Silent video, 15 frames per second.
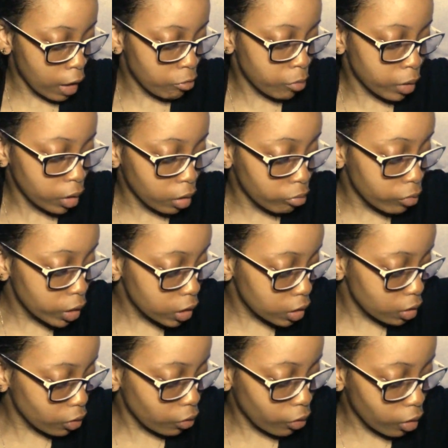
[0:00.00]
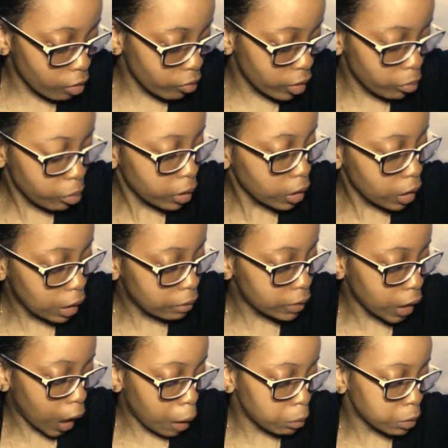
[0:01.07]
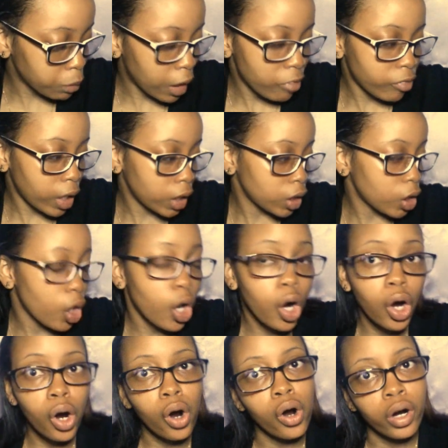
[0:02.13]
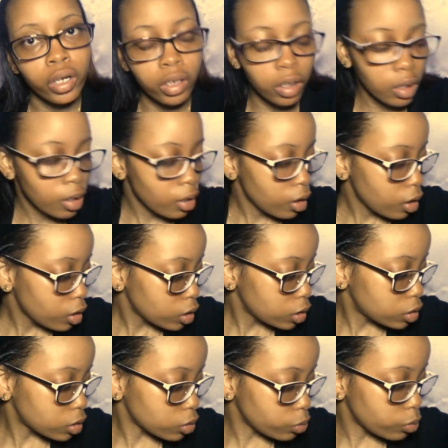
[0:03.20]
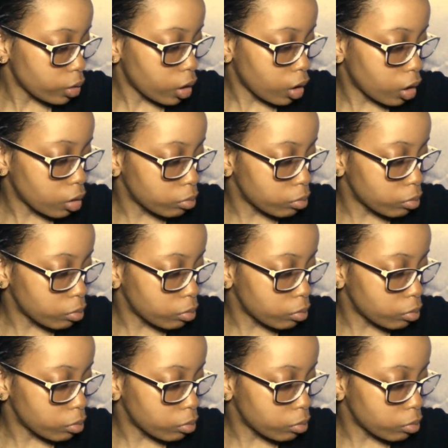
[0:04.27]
I've been convicted of it plenty of times, but I find it hard to